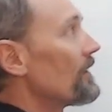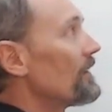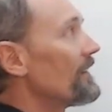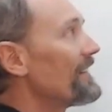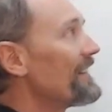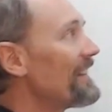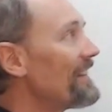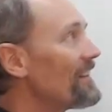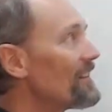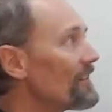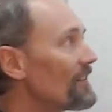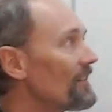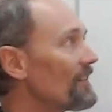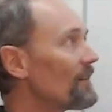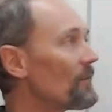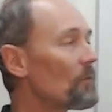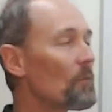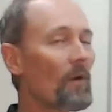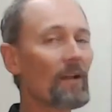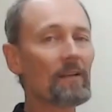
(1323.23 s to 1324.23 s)
these
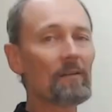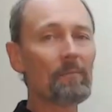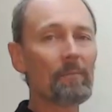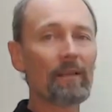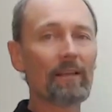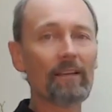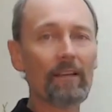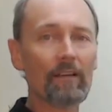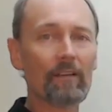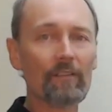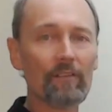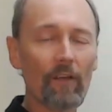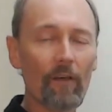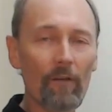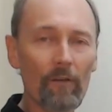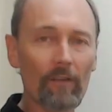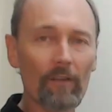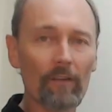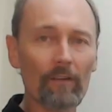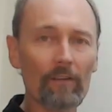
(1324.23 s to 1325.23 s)
1 billion
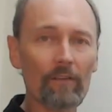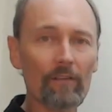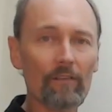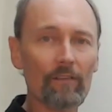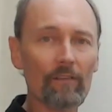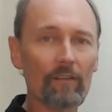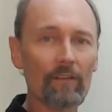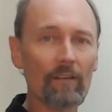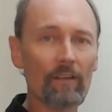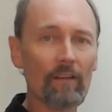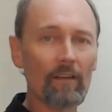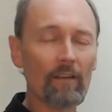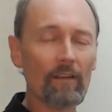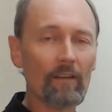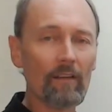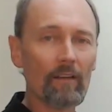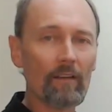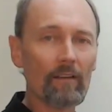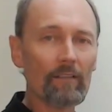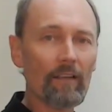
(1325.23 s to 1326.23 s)
tokens,
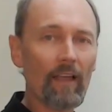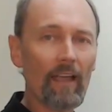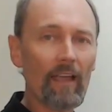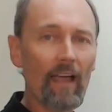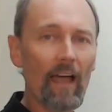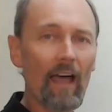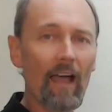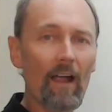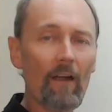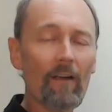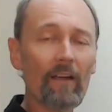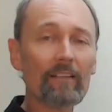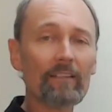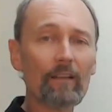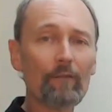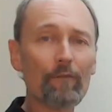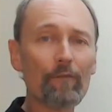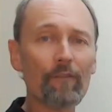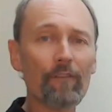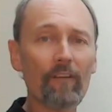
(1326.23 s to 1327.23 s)
they are a
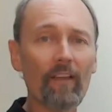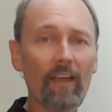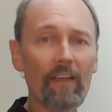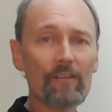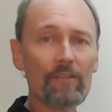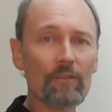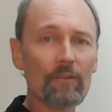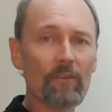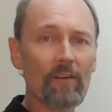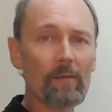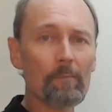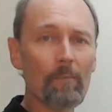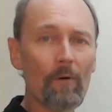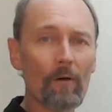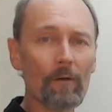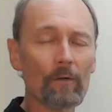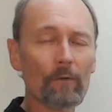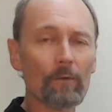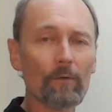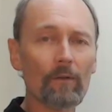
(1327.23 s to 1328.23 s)
deflationary
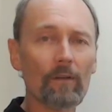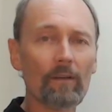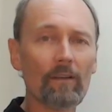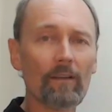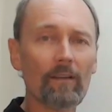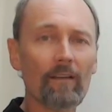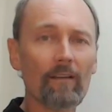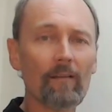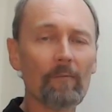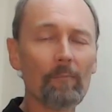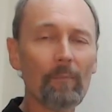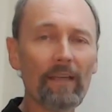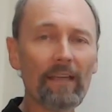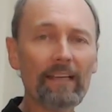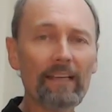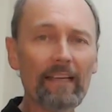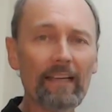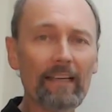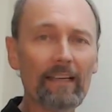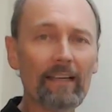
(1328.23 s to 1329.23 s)
model,
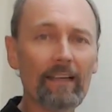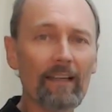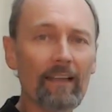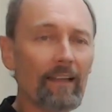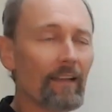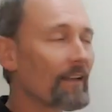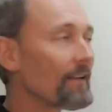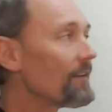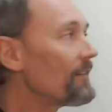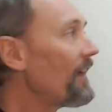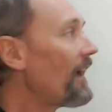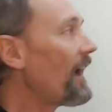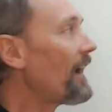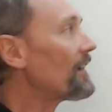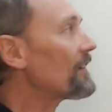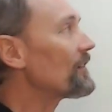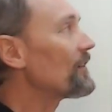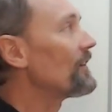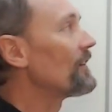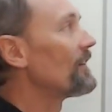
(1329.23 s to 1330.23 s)
meaning
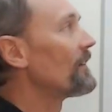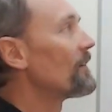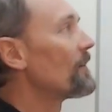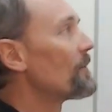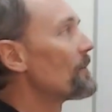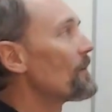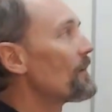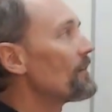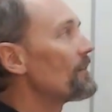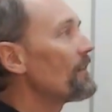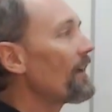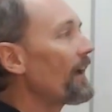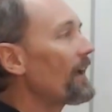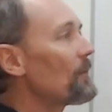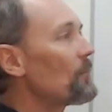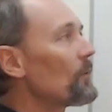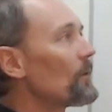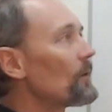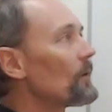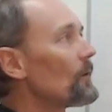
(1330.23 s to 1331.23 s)
that they
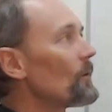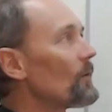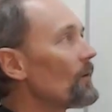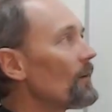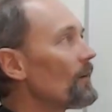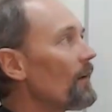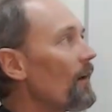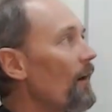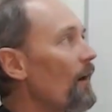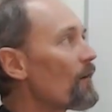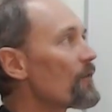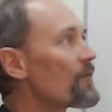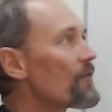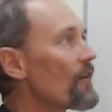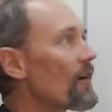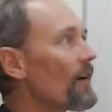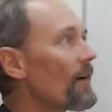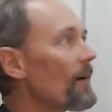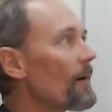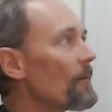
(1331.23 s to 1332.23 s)
will
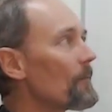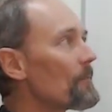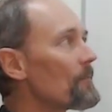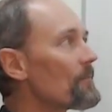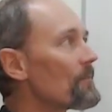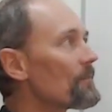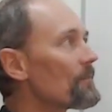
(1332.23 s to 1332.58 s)
offer